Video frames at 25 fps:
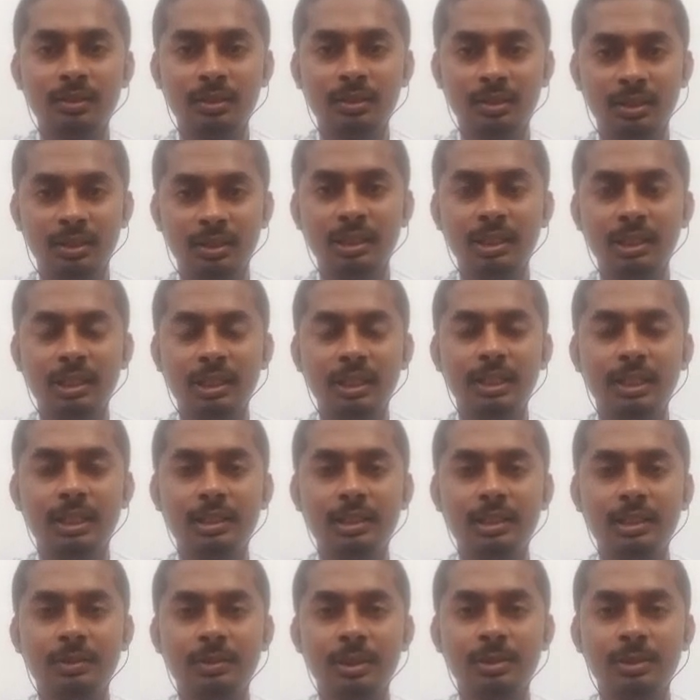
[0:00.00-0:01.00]
The
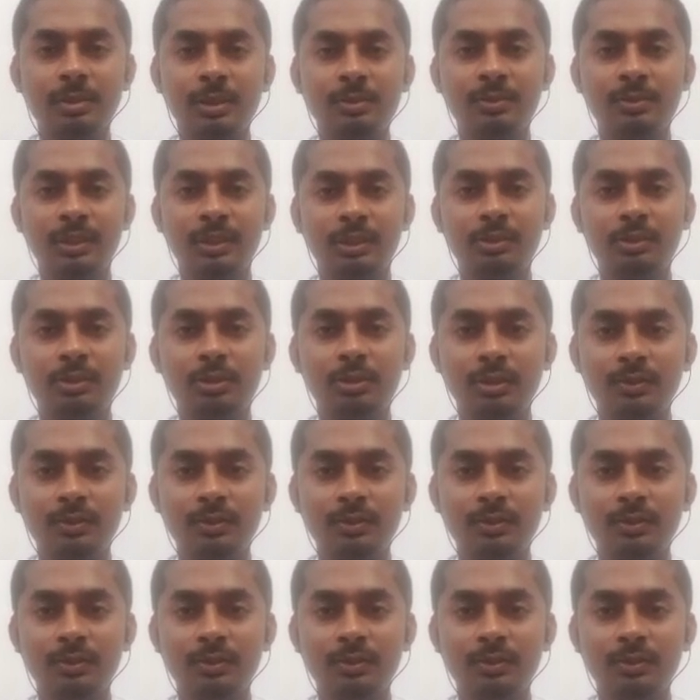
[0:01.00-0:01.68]
experience was very good.